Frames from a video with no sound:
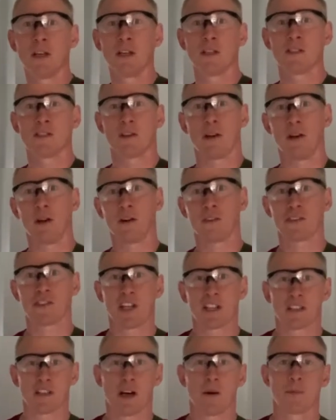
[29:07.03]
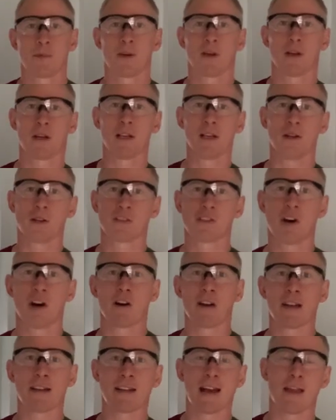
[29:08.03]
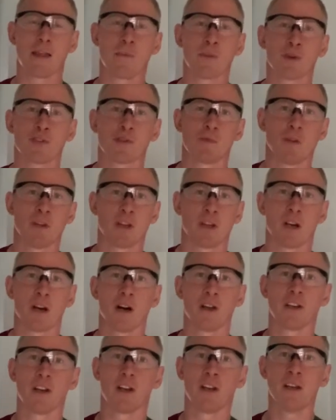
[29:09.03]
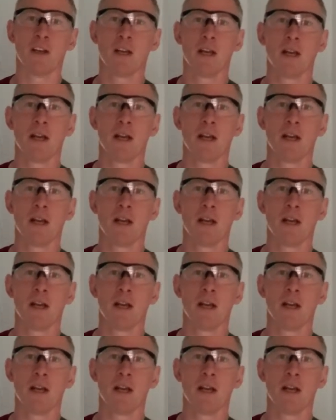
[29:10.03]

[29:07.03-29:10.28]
So I've set up like a little target down the bottom of the garden